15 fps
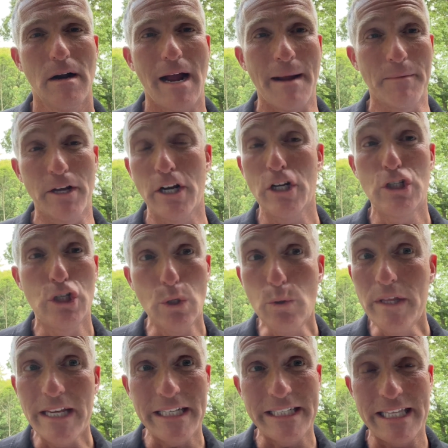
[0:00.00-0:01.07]
I'm going to do
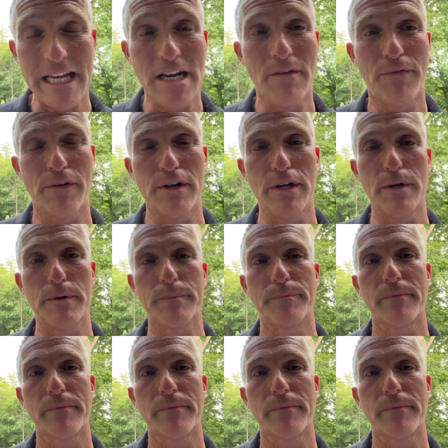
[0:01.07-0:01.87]
this thing for you.